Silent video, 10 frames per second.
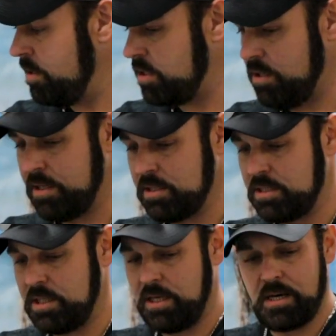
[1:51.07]
so you can
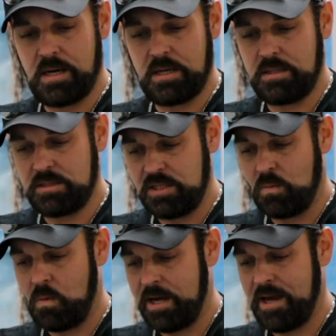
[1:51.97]
see the
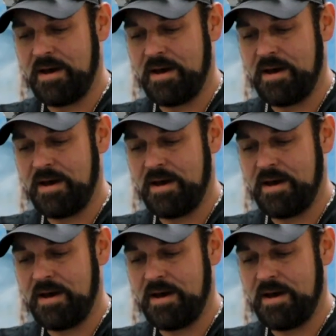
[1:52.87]
white.